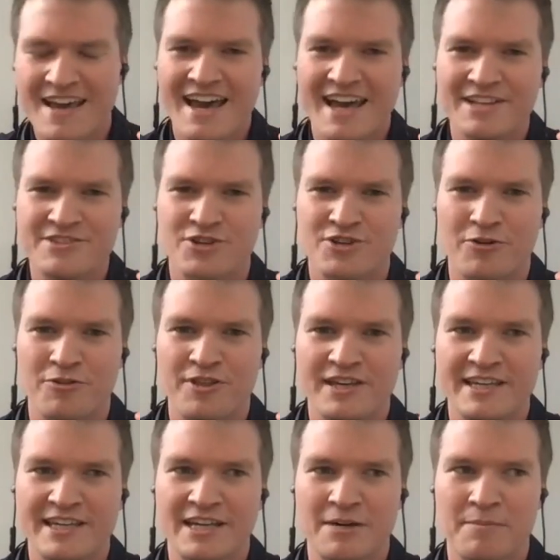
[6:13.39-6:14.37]
and start
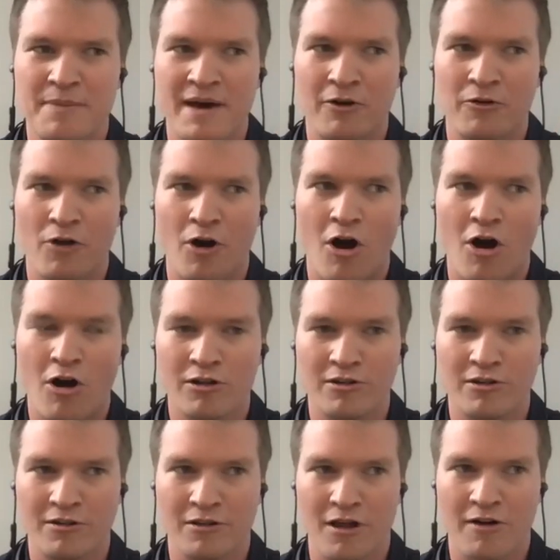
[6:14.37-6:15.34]
thinking about
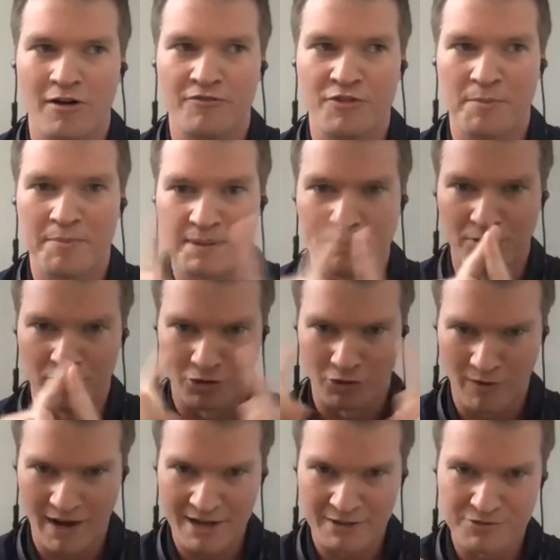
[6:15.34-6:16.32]
all of the people
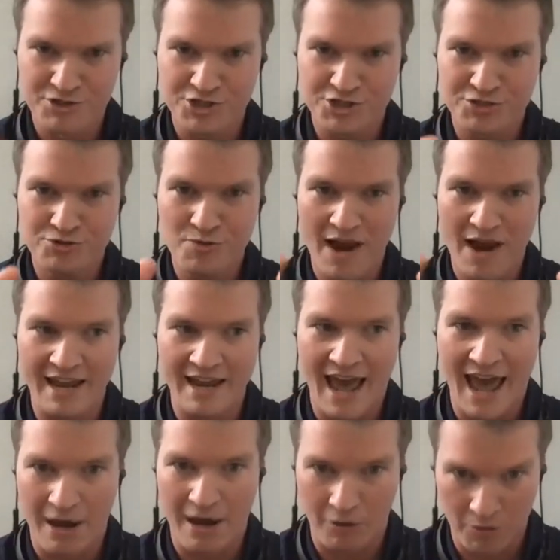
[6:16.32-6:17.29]
around you and
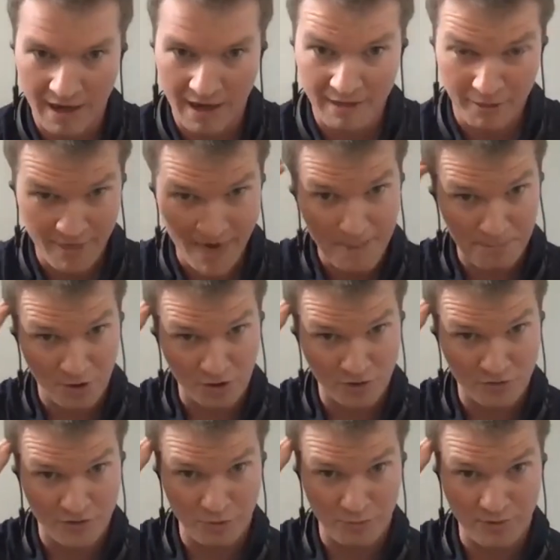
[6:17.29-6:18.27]
how and that part
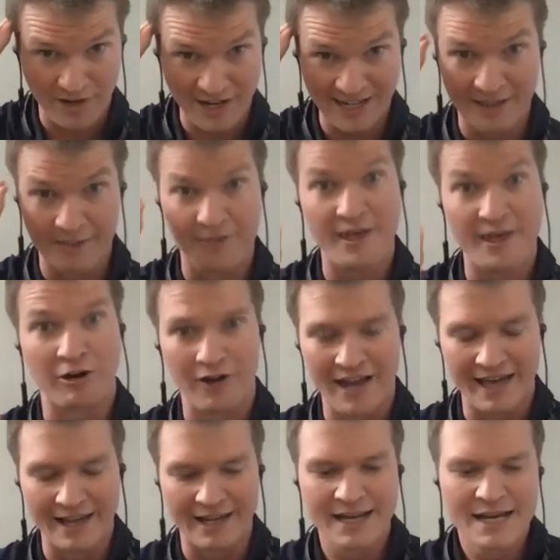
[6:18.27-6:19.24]
of their brain in their
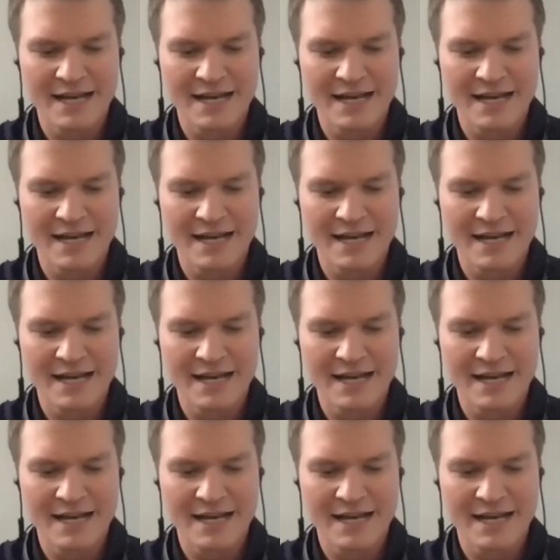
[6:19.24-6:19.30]
head.